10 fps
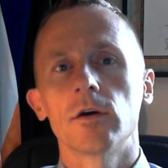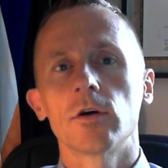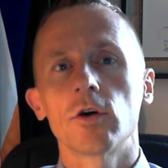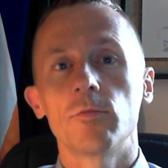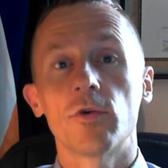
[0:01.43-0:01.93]

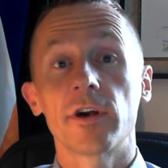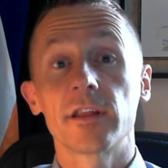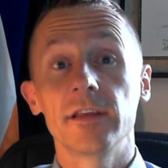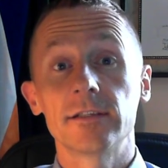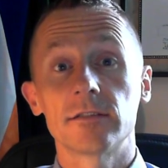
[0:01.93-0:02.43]
Good
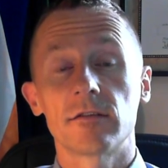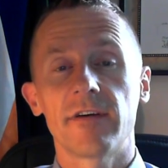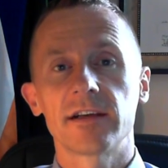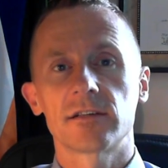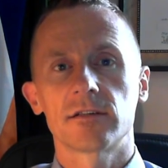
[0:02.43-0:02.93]
morning, Thesis
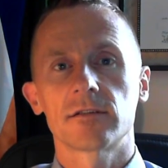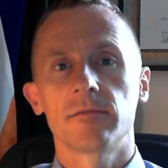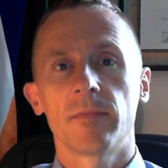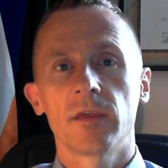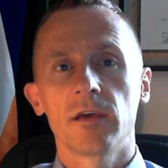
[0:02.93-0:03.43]
advisors.
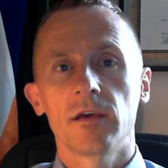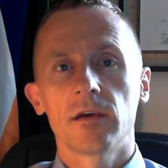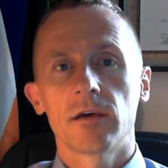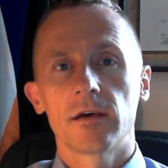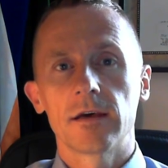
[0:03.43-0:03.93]

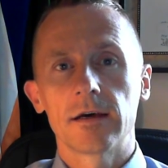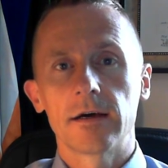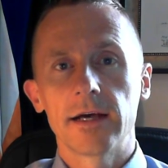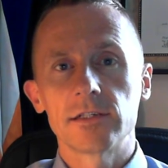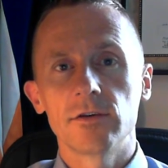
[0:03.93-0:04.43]

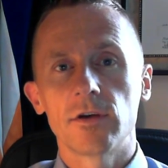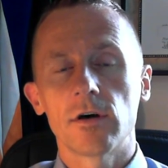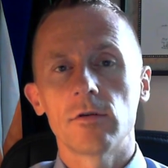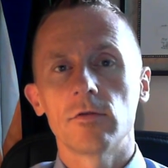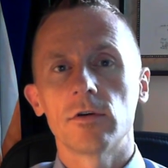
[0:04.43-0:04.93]
As you
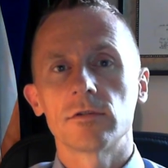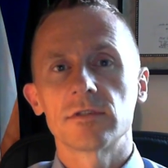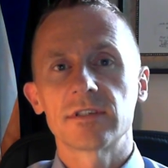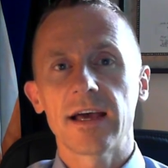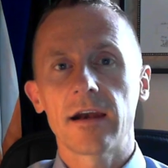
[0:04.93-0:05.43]
know, on
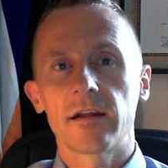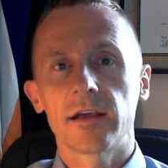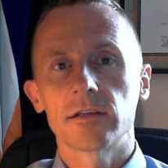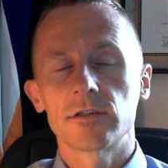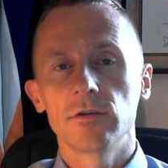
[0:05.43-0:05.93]

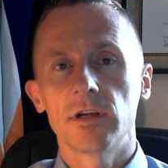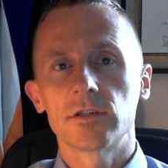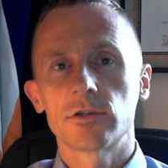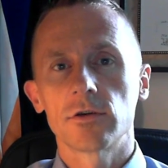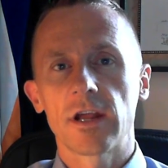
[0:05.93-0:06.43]
Saturday,
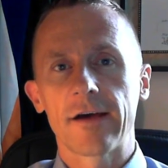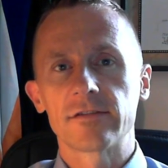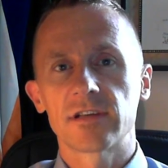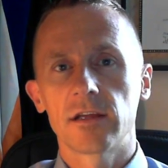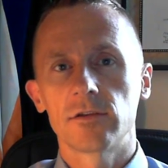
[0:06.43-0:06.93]
students should have
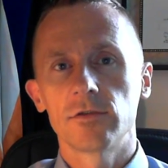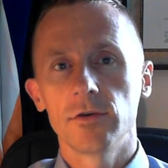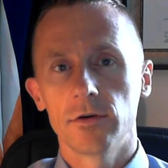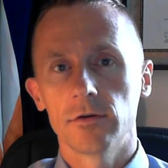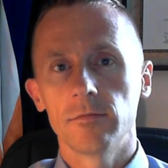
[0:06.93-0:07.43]
sent to
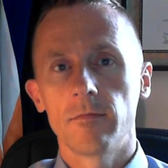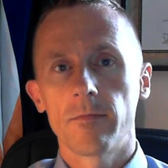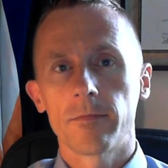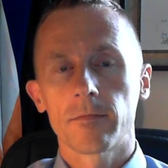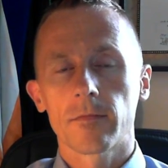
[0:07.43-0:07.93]
you
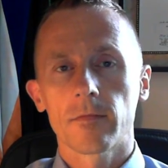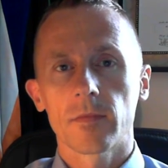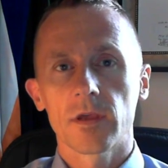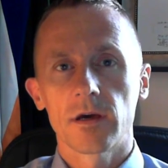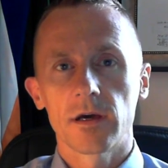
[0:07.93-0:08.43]

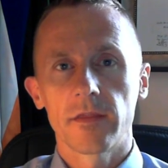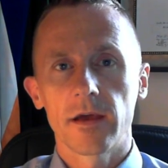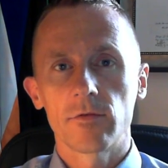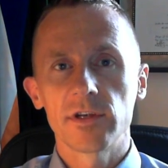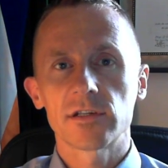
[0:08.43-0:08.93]

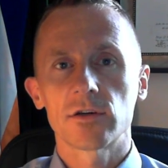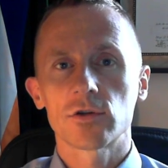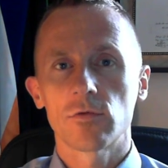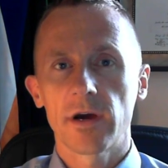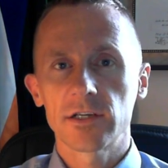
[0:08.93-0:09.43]
their
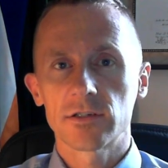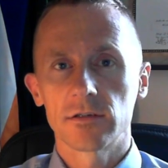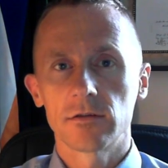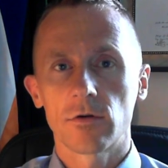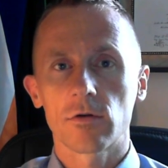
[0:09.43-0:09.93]
research
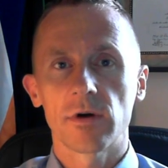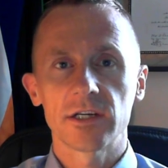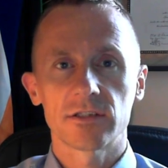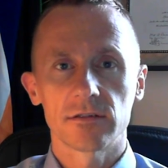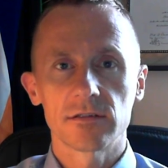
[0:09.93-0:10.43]
question or
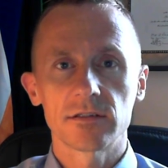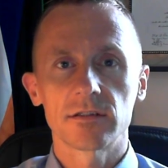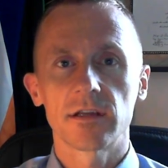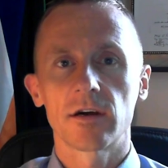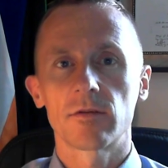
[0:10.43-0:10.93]
questions
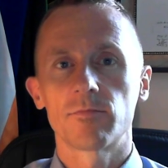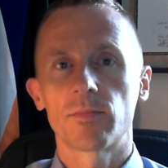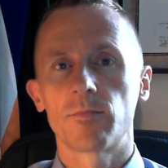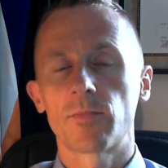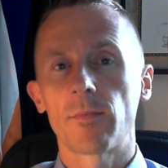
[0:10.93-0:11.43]
that they're
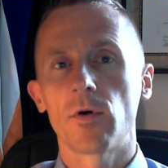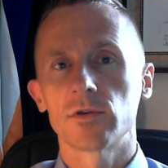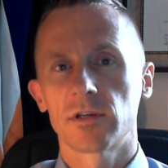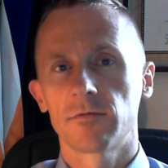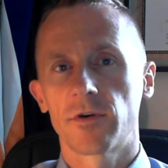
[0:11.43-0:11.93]

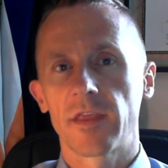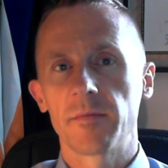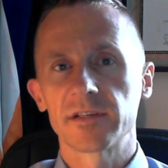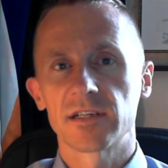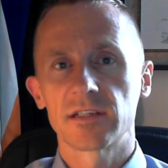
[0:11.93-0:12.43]
proposing for their
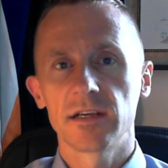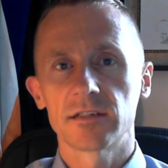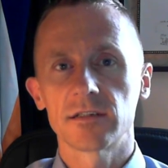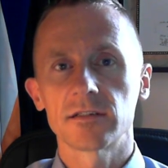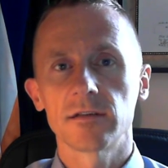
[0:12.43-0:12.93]
business
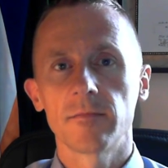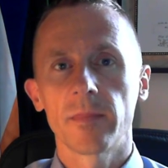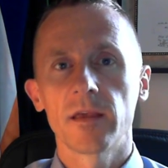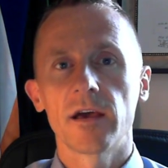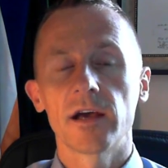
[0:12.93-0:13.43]
thesis,
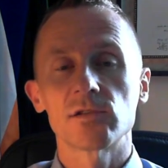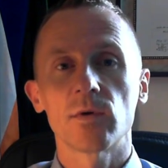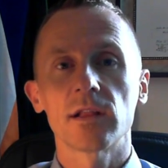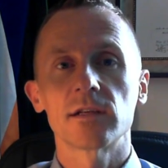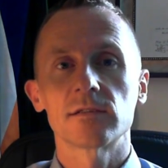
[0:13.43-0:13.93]
as
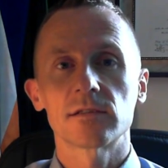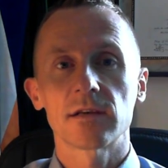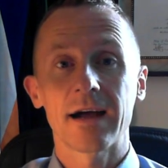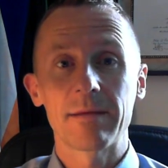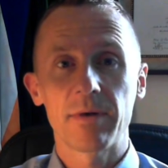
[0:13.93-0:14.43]
well as
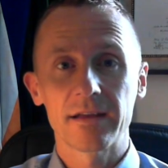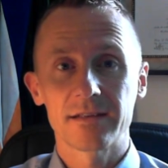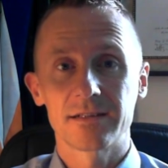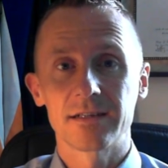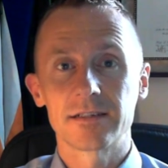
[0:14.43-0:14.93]

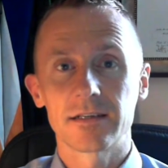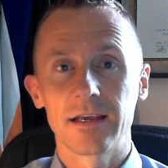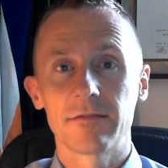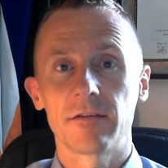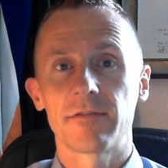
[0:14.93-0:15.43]
hypotheses,
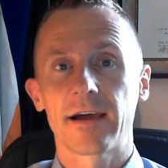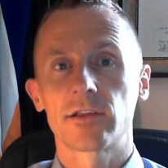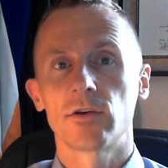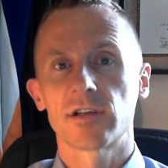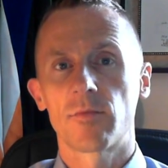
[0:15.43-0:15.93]
if in fact
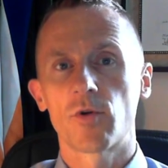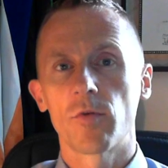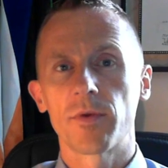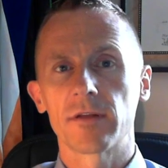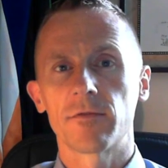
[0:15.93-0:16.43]
those are
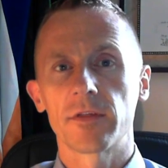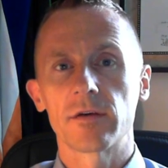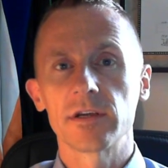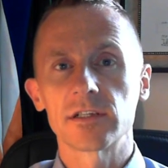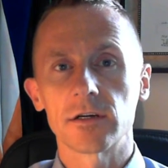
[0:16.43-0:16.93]
appropriate for
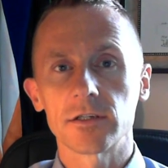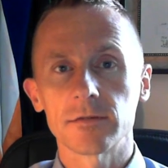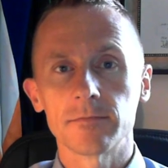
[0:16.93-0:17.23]
their research.